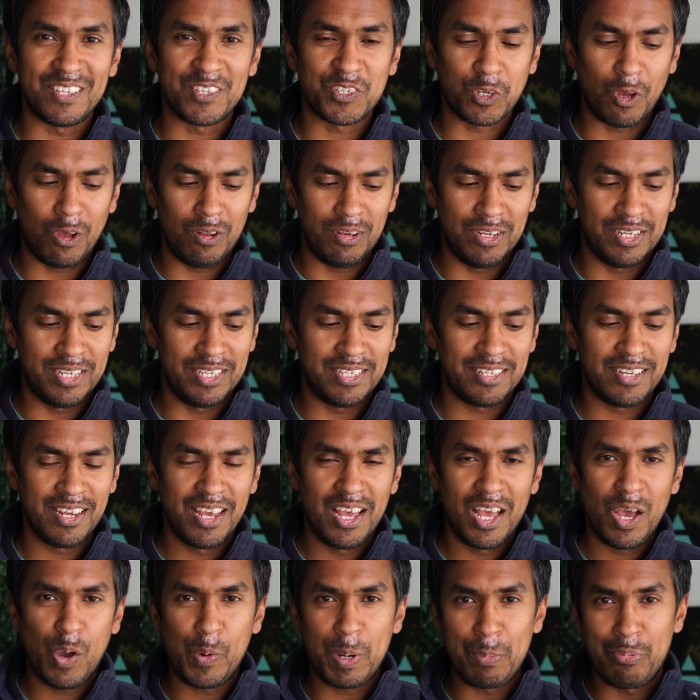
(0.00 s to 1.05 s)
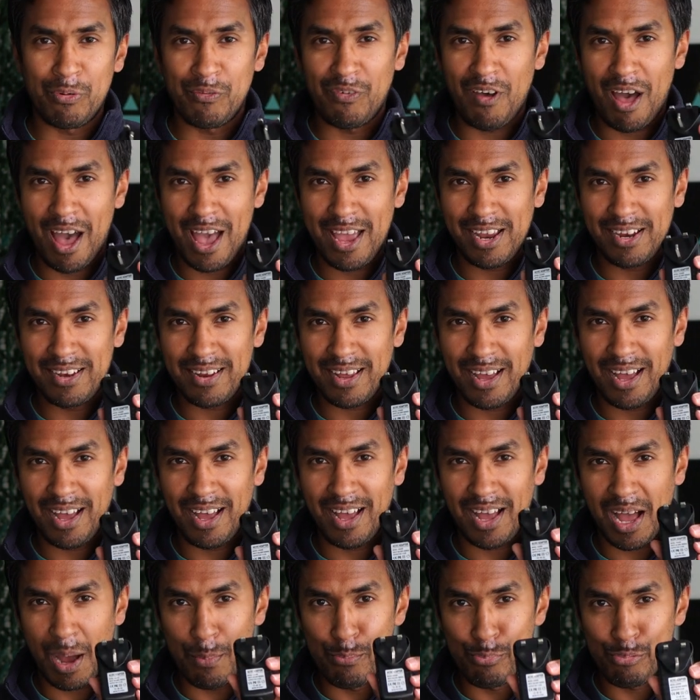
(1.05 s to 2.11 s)
Scotland, we provide
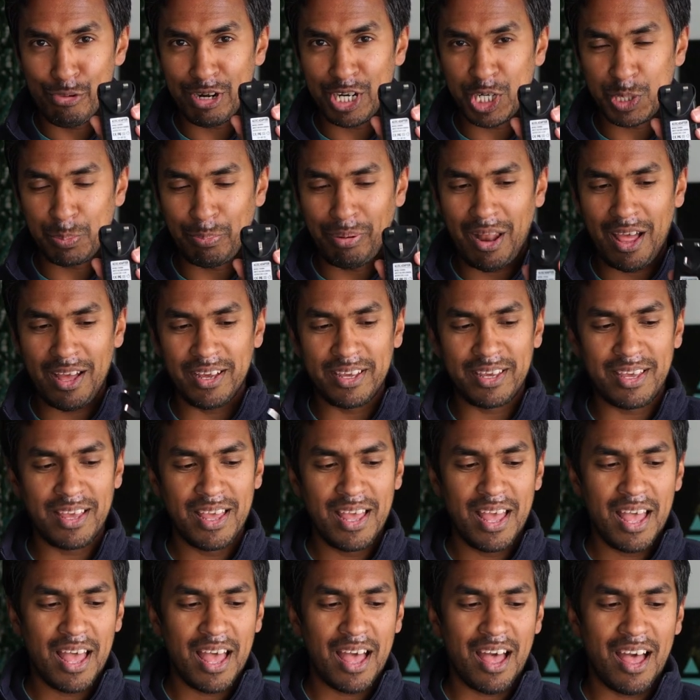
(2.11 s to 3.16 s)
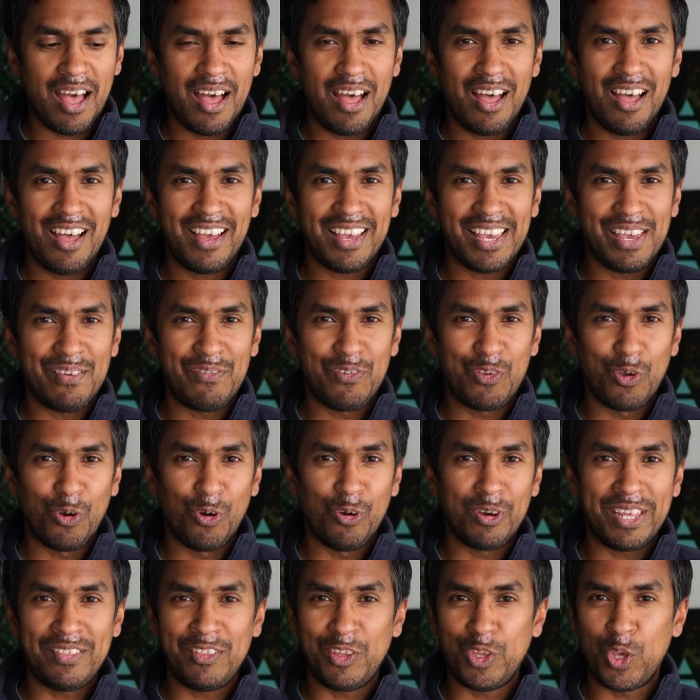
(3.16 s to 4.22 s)
a British plug. If
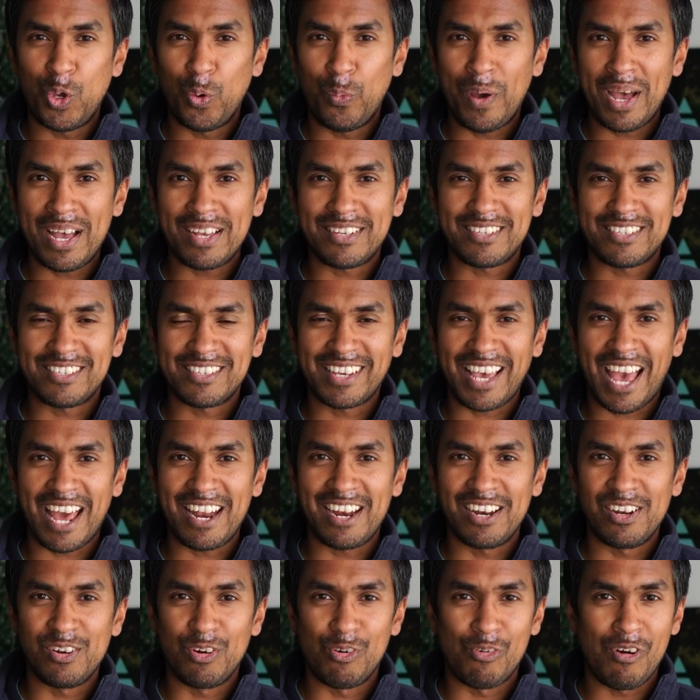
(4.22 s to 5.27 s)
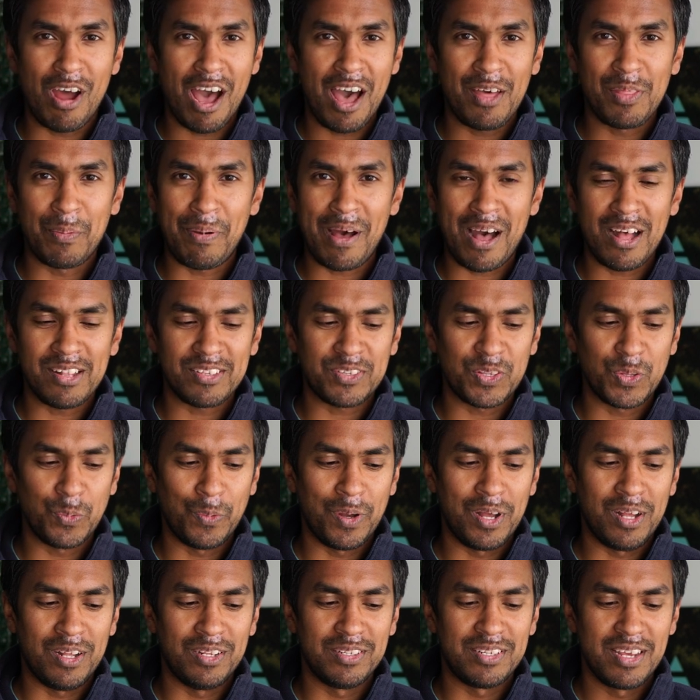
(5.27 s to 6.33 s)
you're in the US, Canada, or other parts of the
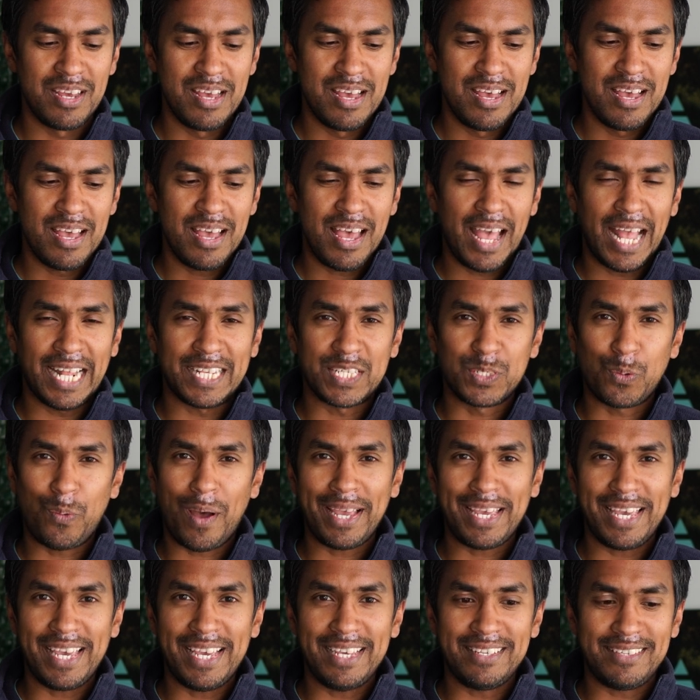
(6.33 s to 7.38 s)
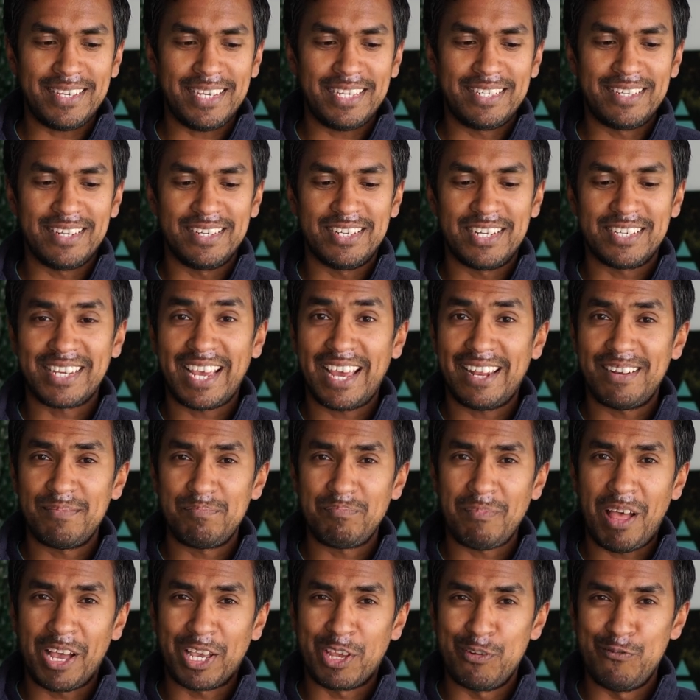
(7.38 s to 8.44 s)
world, it's quite easy to just get
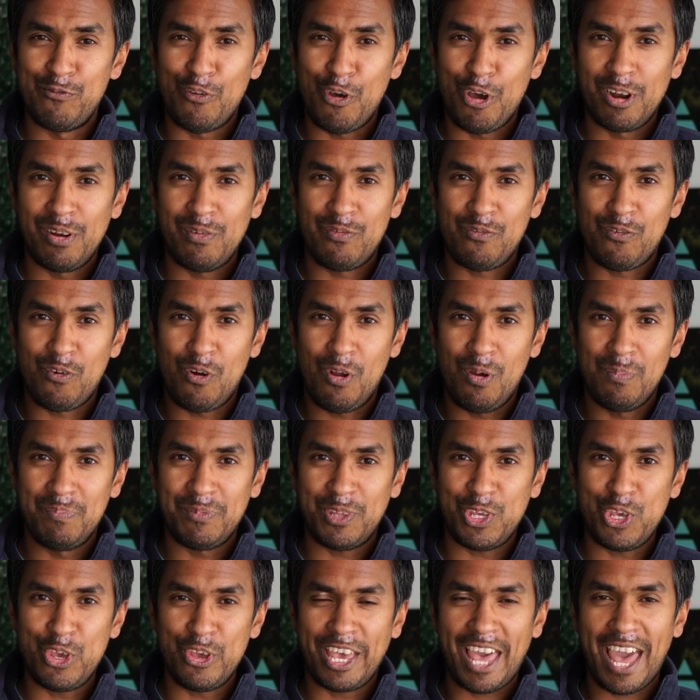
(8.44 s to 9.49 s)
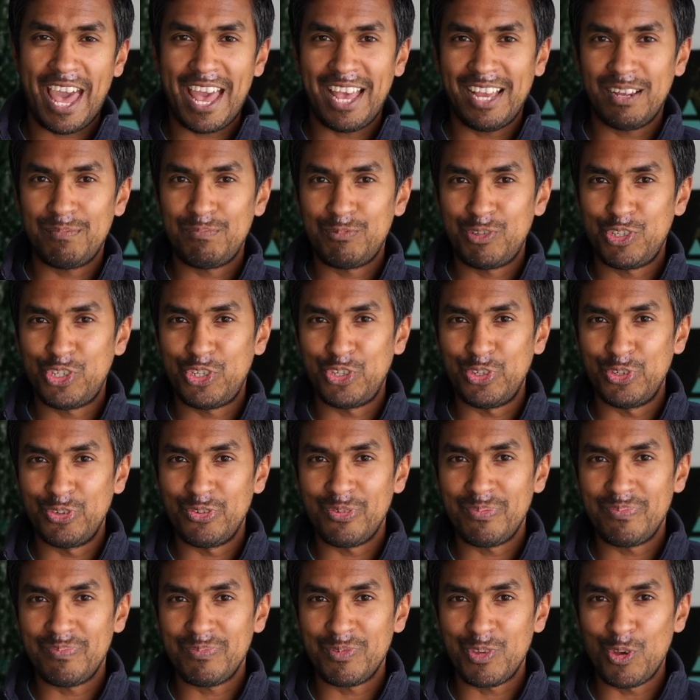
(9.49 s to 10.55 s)
a converter from the UK
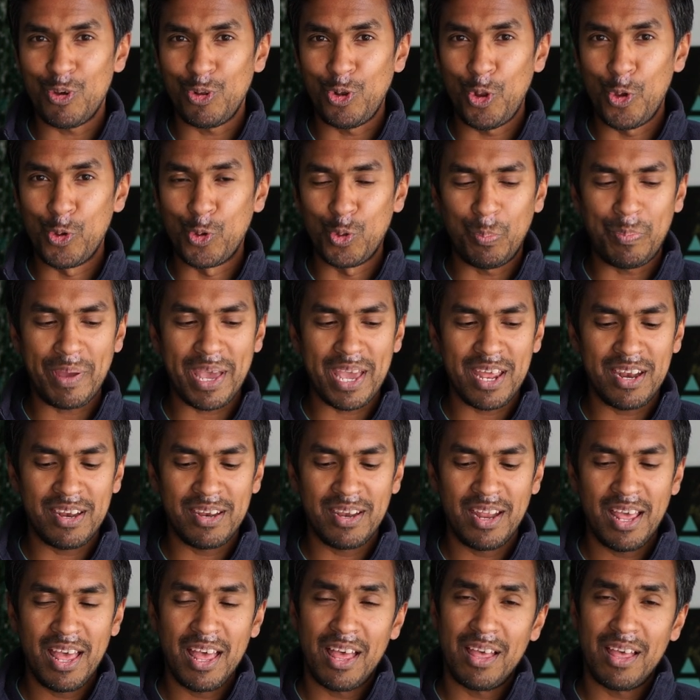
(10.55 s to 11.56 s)
to your local pin.